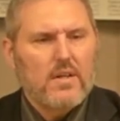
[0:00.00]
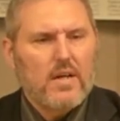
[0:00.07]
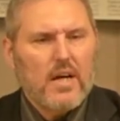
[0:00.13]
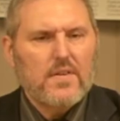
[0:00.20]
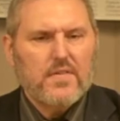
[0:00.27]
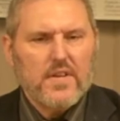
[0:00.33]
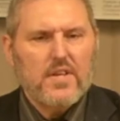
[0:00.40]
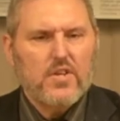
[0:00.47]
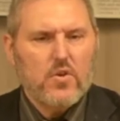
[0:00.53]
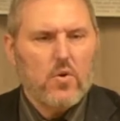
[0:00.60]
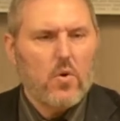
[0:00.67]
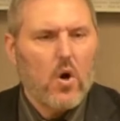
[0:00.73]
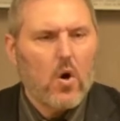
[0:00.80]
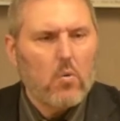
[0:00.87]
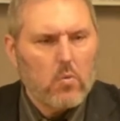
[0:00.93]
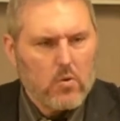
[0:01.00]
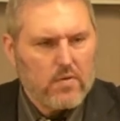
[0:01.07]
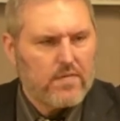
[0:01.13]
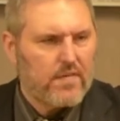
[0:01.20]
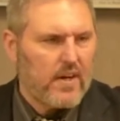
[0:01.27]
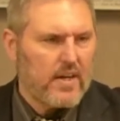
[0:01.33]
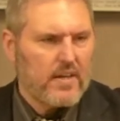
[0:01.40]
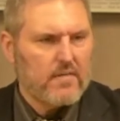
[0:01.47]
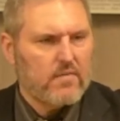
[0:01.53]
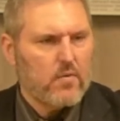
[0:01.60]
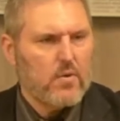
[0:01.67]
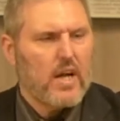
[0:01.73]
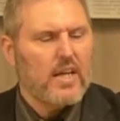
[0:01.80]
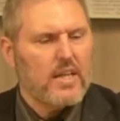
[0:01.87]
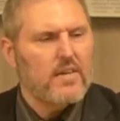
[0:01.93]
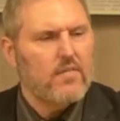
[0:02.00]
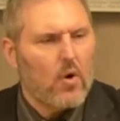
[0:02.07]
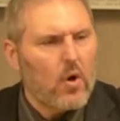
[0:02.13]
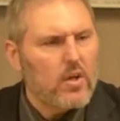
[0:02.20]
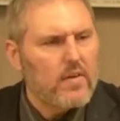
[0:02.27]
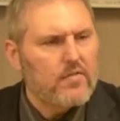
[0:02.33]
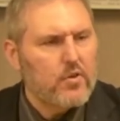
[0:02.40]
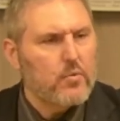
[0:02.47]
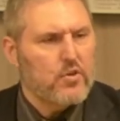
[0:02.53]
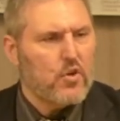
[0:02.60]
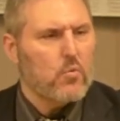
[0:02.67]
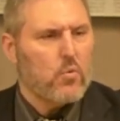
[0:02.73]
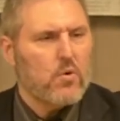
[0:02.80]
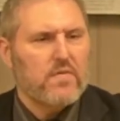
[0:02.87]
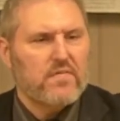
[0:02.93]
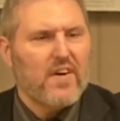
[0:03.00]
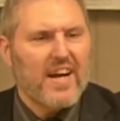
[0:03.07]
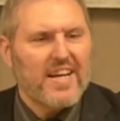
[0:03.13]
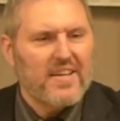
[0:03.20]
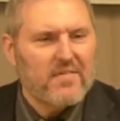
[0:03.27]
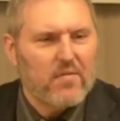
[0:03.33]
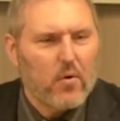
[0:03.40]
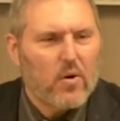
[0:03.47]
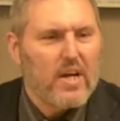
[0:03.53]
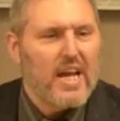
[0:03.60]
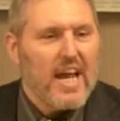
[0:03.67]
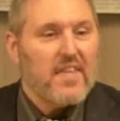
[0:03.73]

I think you're all worth fighting for, and I love all of you, and you're worth fighting for.